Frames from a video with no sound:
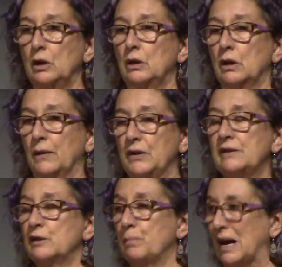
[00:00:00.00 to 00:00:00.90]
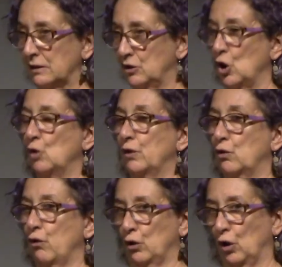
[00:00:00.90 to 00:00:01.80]
And this is passed over
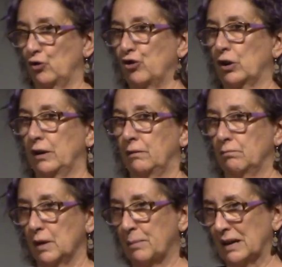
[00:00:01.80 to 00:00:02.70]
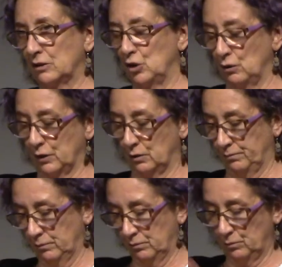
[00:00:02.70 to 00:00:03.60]
chronologically. They're passed over
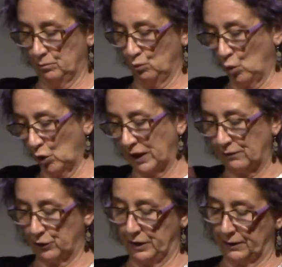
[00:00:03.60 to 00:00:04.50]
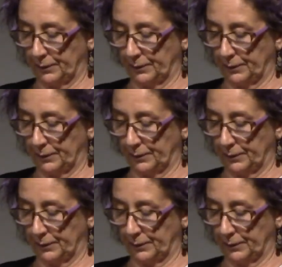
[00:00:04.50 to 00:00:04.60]
one after another.